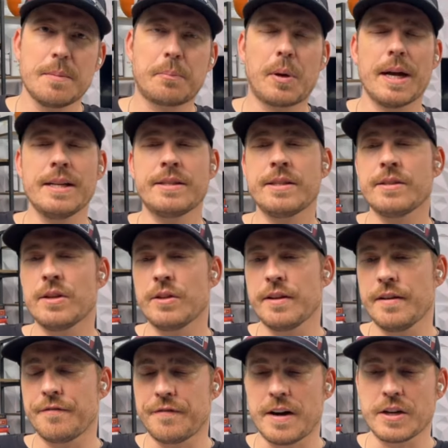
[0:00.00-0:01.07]
Price is only
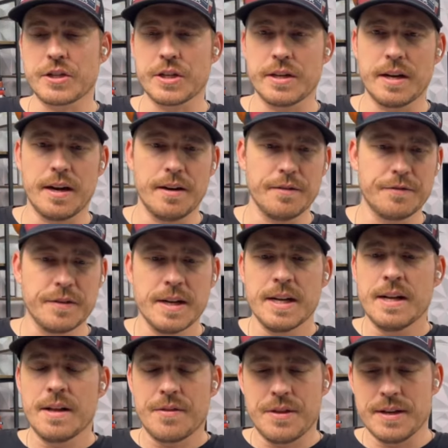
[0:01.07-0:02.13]
a function of
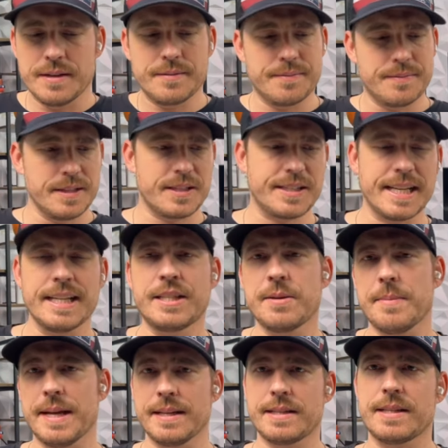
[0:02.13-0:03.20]
the
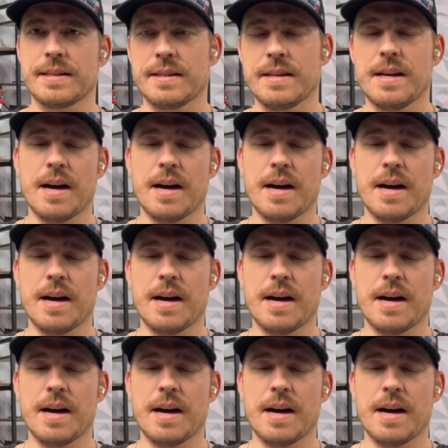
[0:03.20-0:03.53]
sentiment